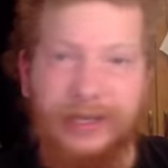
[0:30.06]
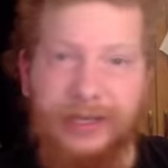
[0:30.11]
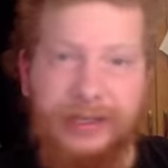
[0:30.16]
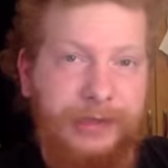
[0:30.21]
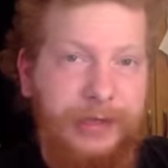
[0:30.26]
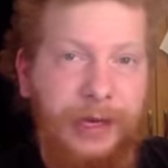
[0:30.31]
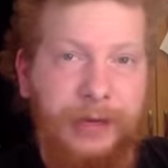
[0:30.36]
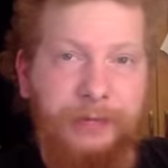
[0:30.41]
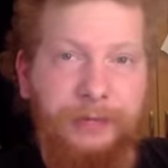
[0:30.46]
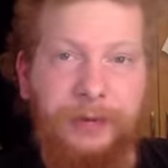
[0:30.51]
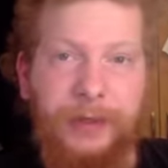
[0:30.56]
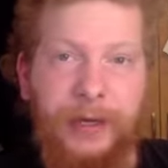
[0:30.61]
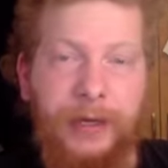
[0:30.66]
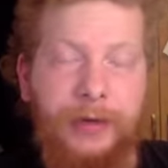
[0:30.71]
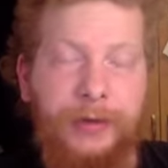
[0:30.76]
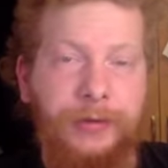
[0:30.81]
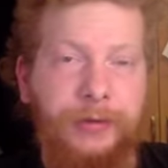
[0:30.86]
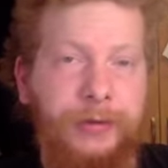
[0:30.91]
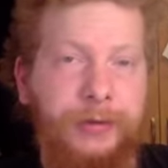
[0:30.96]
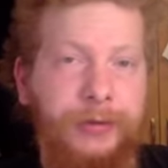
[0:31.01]
Same
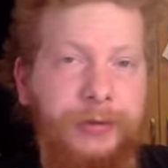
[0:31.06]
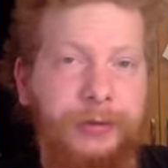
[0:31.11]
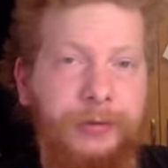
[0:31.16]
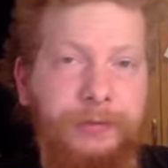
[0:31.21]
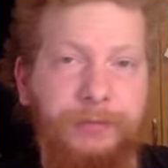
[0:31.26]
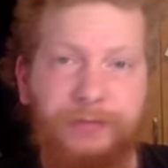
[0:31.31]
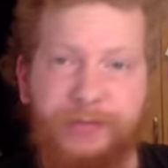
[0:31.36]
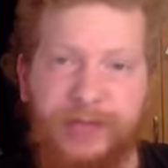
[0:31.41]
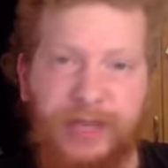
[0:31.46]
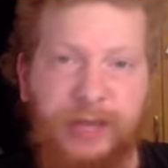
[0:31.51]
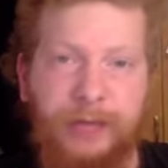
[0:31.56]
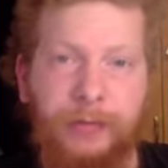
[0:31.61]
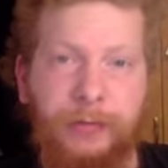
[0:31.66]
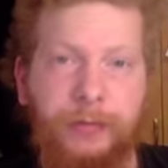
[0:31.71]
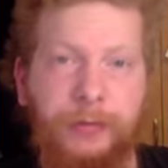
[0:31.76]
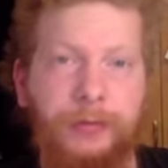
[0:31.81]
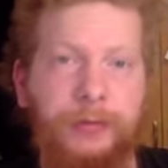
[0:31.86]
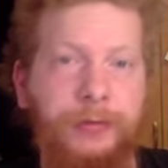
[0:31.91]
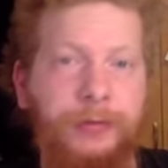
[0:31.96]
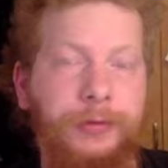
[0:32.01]
players, same
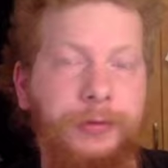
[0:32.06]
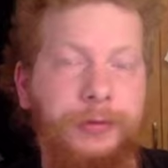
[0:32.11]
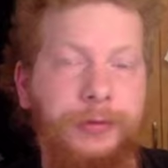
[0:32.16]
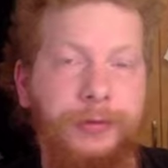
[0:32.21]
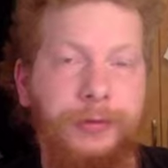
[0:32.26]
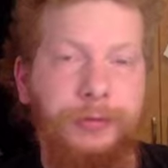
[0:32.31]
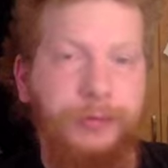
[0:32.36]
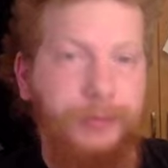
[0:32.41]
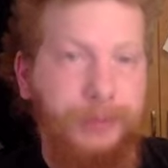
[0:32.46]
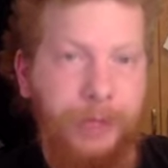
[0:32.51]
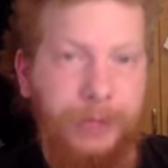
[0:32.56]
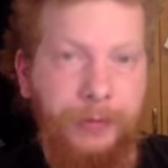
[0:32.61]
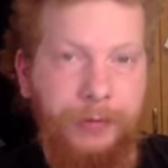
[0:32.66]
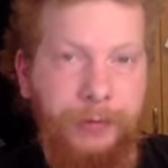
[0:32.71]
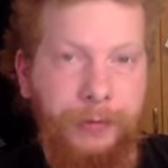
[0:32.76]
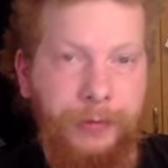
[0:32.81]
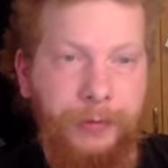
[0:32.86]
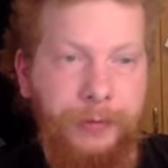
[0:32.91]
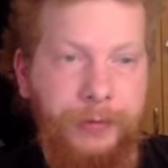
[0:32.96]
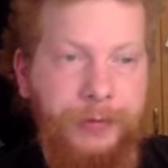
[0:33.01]
rules, same
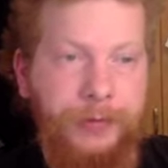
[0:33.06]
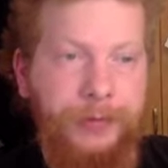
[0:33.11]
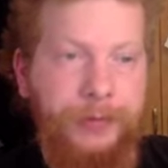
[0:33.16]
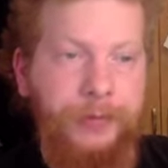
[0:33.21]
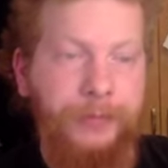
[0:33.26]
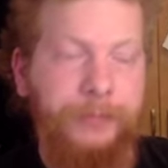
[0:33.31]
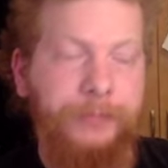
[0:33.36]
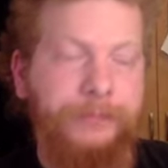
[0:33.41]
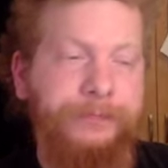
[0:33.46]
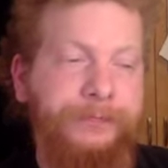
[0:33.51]
groups.